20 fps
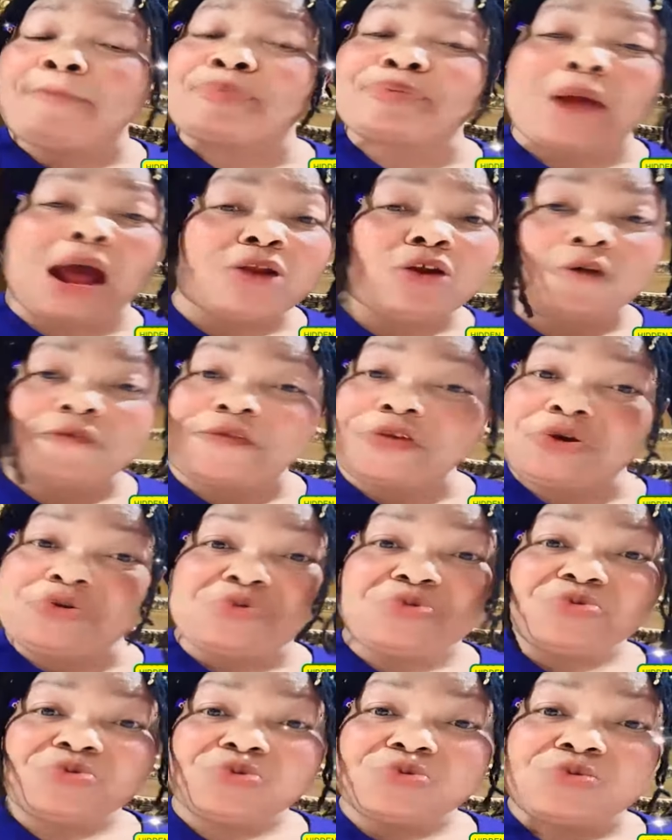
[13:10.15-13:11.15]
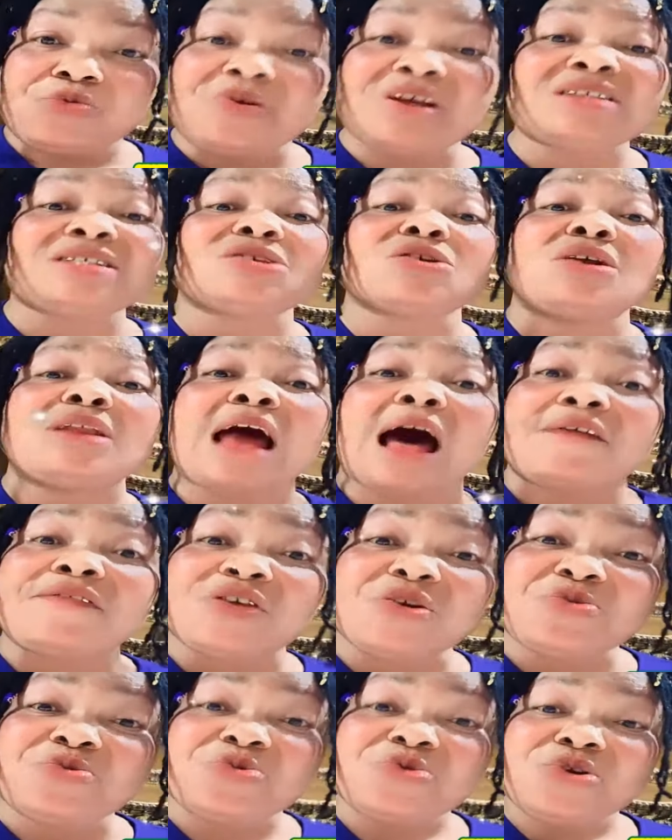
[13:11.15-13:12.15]
I'm proud of you. We still
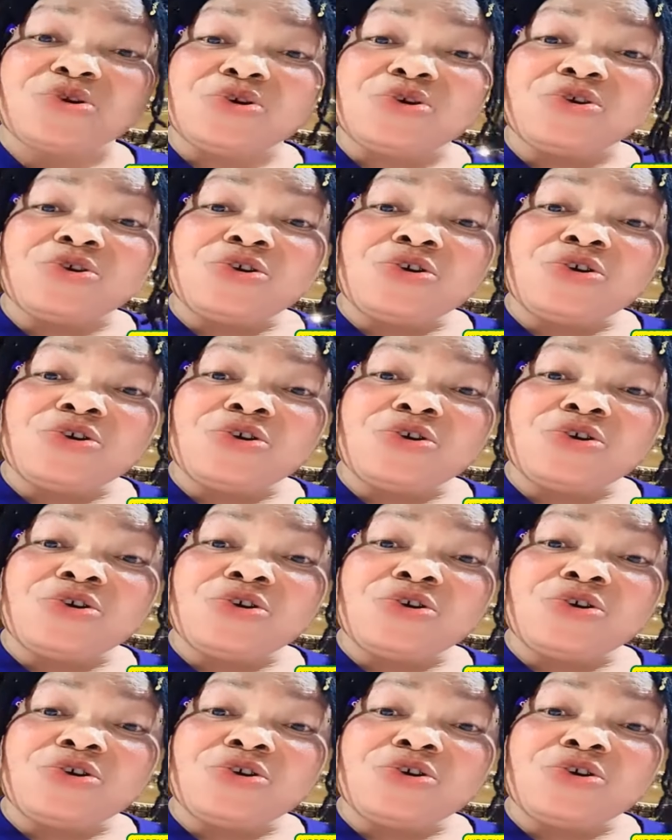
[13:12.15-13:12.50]
love you.